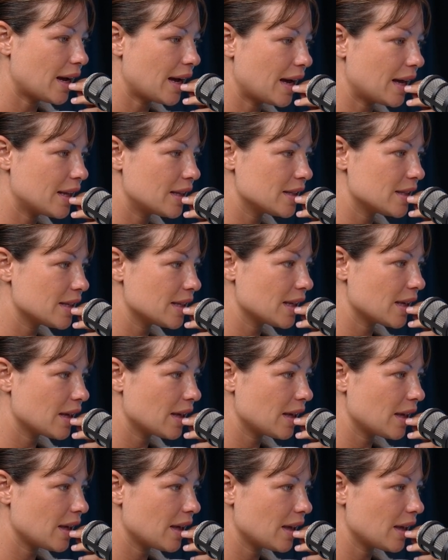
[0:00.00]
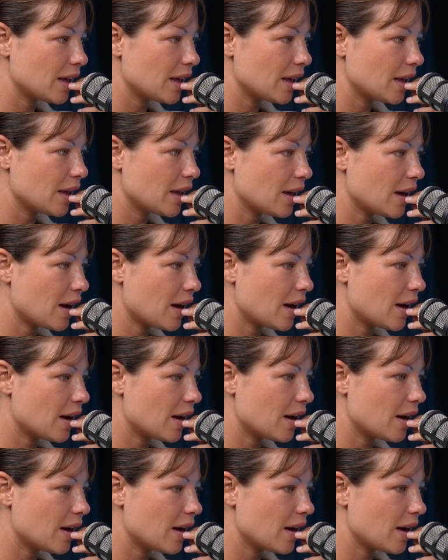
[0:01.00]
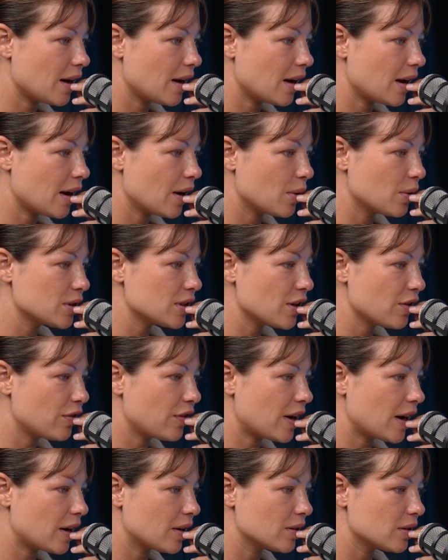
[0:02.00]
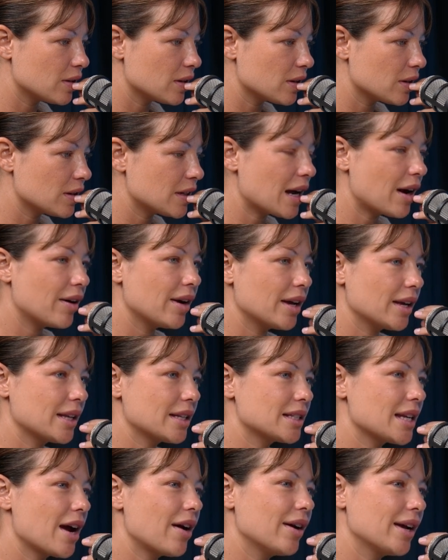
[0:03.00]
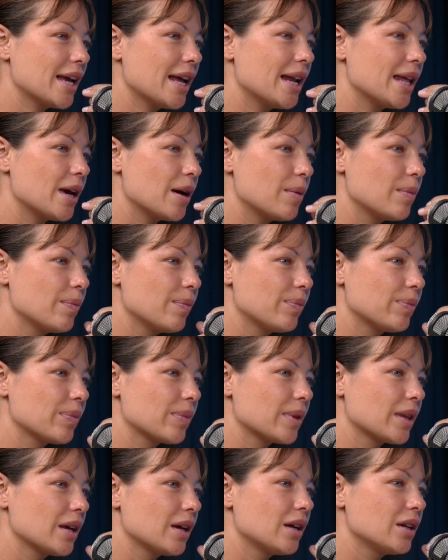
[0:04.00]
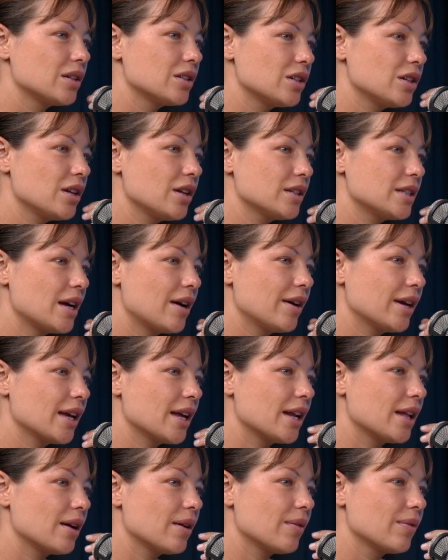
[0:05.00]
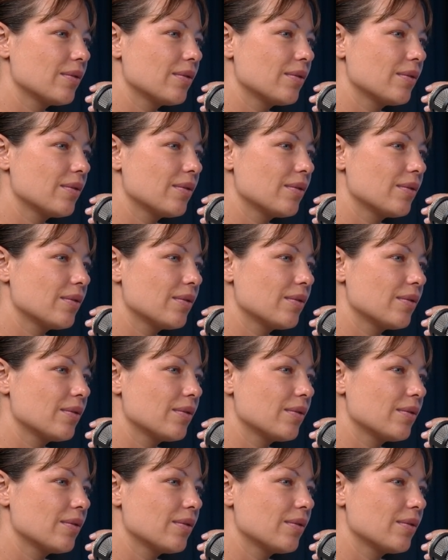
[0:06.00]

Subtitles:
And I also found Terry Gilliam. Do you know Terry Gilliam?